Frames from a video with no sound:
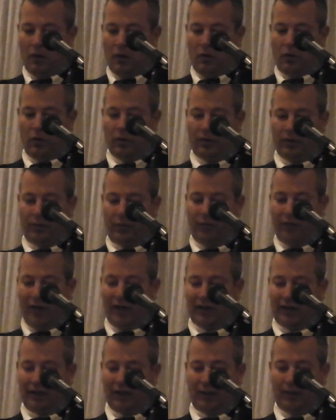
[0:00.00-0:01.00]
or
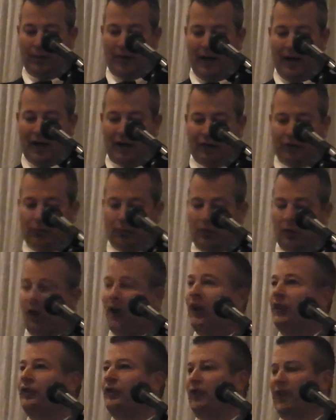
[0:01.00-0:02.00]
deflecting a pass, or
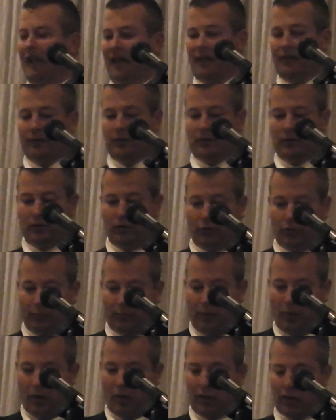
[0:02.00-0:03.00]
hustling after a loose
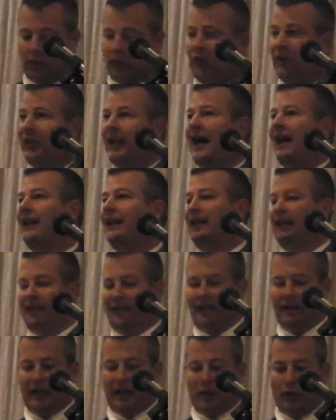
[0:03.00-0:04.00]
ball, or knocking
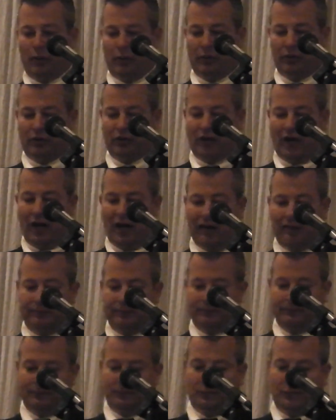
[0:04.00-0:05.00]
down that open shot.
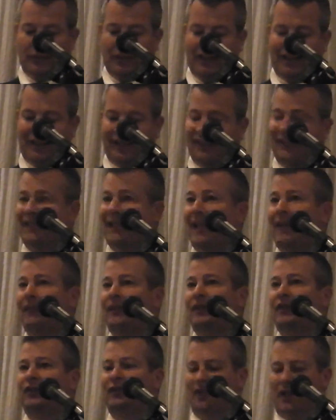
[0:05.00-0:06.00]
It is safe
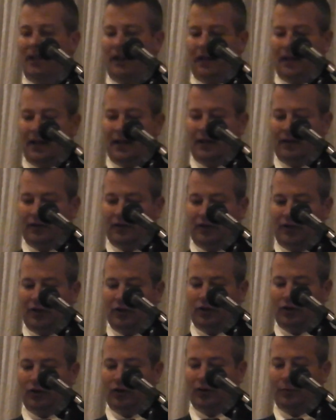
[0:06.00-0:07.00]
to say that St.
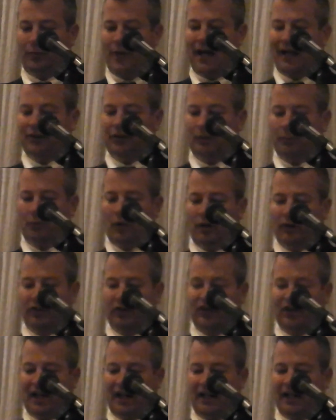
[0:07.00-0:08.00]
Joseph basketball
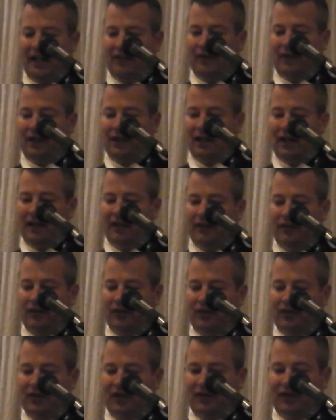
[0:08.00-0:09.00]
does not have the kind of
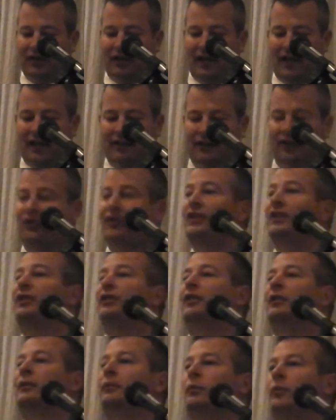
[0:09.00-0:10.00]
success it had this
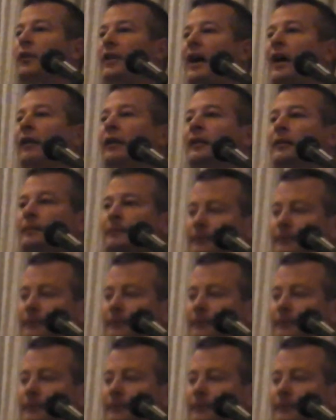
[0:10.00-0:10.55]
season without him.